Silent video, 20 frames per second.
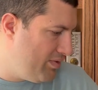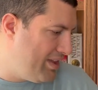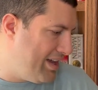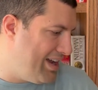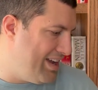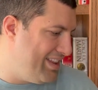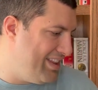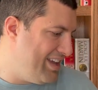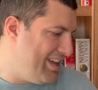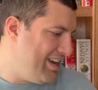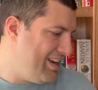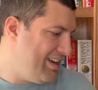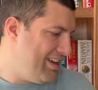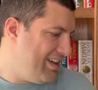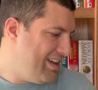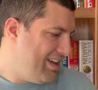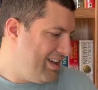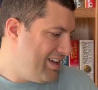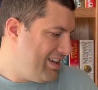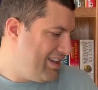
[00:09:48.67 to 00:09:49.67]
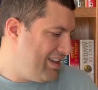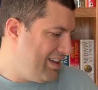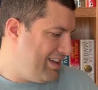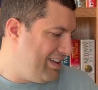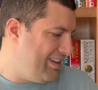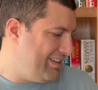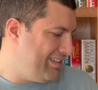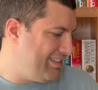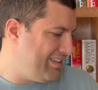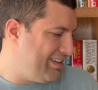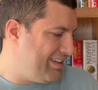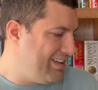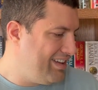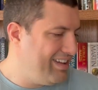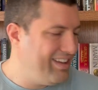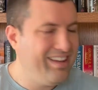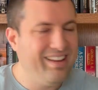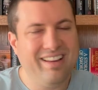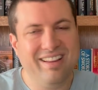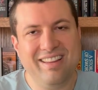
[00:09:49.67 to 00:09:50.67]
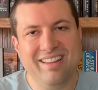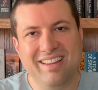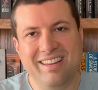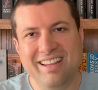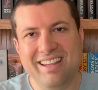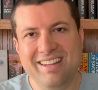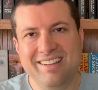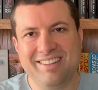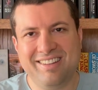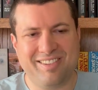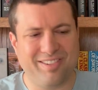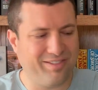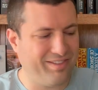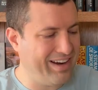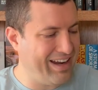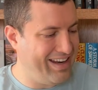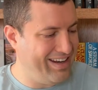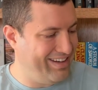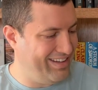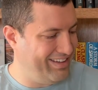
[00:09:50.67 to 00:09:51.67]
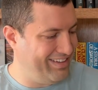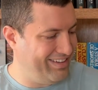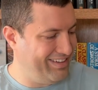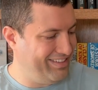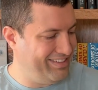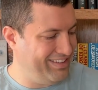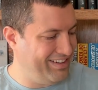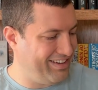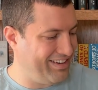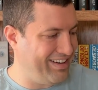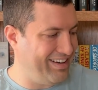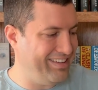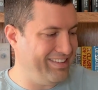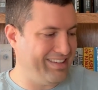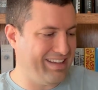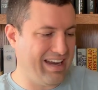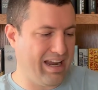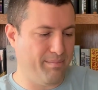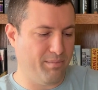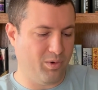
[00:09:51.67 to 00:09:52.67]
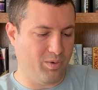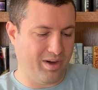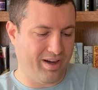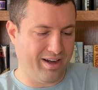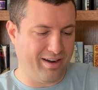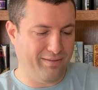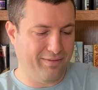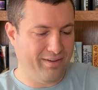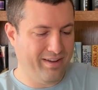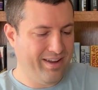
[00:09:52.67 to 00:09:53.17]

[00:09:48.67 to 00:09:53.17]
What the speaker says: And then his least read series that I'm aware of,